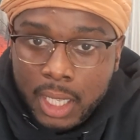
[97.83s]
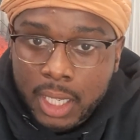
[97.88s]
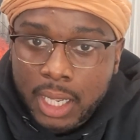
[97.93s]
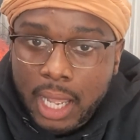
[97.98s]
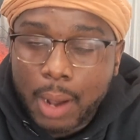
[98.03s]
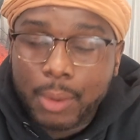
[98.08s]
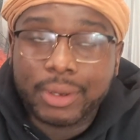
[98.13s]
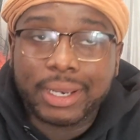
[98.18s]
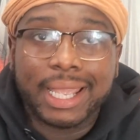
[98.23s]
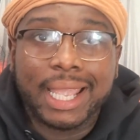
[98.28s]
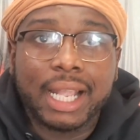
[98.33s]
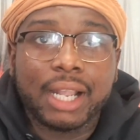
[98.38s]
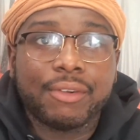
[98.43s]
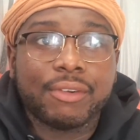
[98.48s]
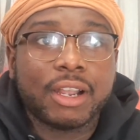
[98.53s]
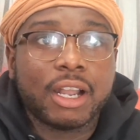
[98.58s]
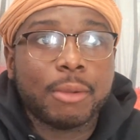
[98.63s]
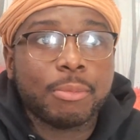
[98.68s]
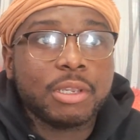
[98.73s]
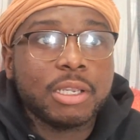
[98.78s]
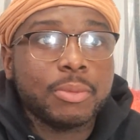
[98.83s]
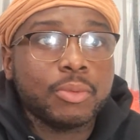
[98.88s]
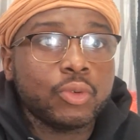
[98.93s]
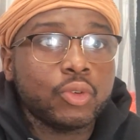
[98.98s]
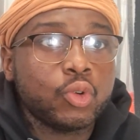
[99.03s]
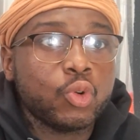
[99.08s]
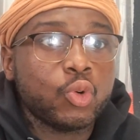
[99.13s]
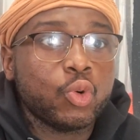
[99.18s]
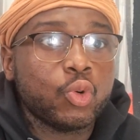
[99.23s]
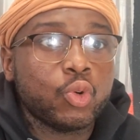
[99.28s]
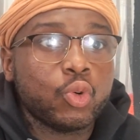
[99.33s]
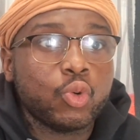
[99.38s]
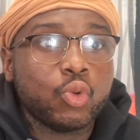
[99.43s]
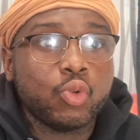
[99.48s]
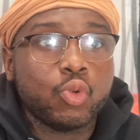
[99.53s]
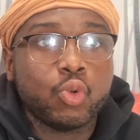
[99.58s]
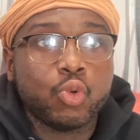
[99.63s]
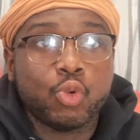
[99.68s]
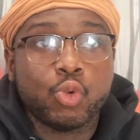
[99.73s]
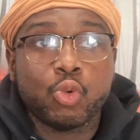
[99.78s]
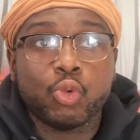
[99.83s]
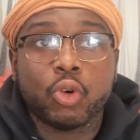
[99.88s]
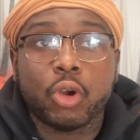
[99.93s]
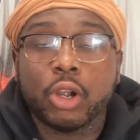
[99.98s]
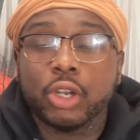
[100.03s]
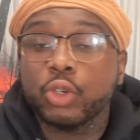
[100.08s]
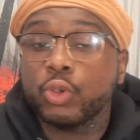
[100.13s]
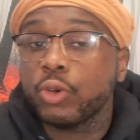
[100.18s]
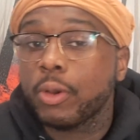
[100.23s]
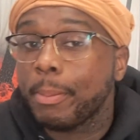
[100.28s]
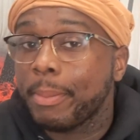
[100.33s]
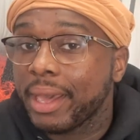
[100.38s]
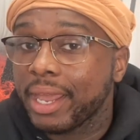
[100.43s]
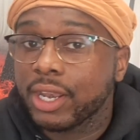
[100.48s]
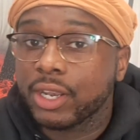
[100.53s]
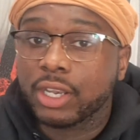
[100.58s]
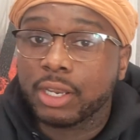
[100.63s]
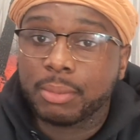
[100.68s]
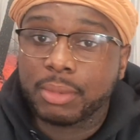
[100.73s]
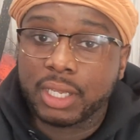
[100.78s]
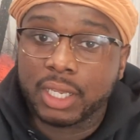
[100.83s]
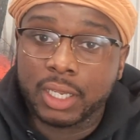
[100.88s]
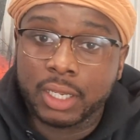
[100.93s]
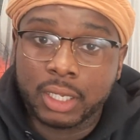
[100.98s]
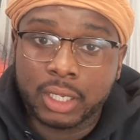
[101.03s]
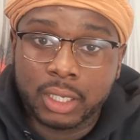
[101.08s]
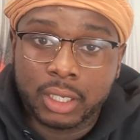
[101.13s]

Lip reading: I want to hang around people who are doing better than me,